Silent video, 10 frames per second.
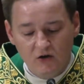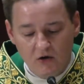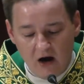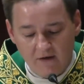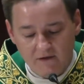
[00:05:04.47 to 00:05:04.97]

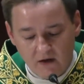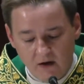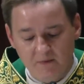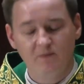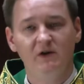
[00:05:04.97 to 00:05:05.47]
"You have
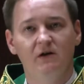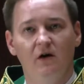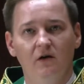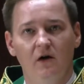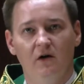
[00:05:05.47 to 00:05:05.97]
doubted me,
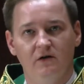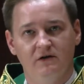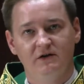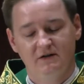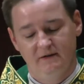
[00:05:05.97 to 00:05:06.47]
O
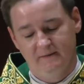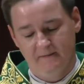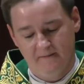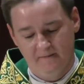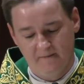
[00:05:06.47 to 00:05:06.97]
Lord."
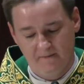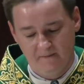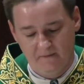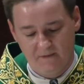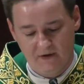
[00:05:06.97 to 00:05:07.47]

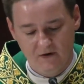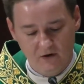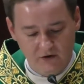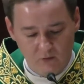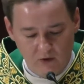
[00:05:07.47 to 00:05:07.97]
In
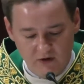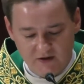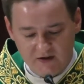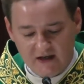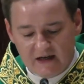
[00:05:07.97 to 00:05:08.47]
other
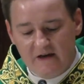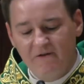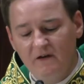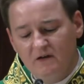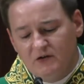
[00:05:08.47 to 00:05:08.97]
words, he
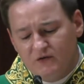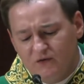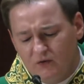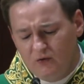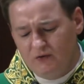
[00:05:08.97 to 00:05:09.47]
feels
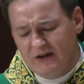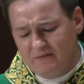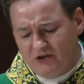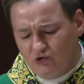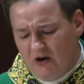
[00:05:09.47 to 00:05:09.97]
fooled and
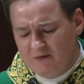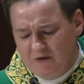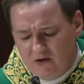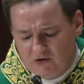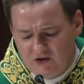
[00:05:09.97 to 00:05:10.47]
betrayed
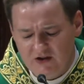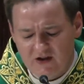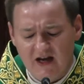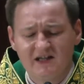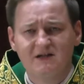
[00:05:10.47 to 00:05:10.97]
because
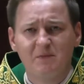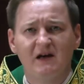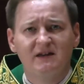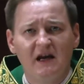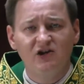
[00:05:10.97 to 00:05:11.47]
his
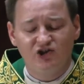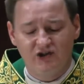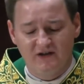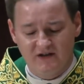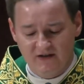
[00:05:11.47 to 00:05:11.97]

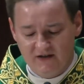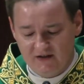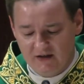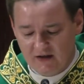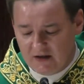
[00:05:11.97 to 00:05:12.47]

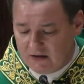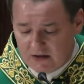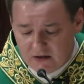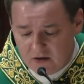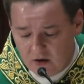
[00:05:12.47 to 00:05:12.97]
expectations
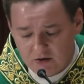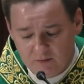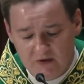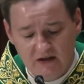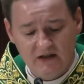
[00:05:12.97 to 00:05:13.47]
did not
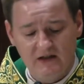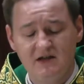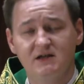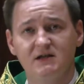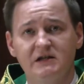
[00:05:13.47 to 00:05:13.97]
meet
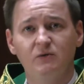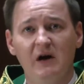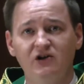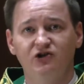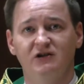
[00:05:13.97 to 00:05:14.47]
his
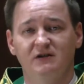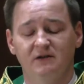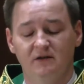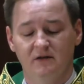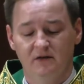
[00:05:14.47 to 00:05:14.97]
situation.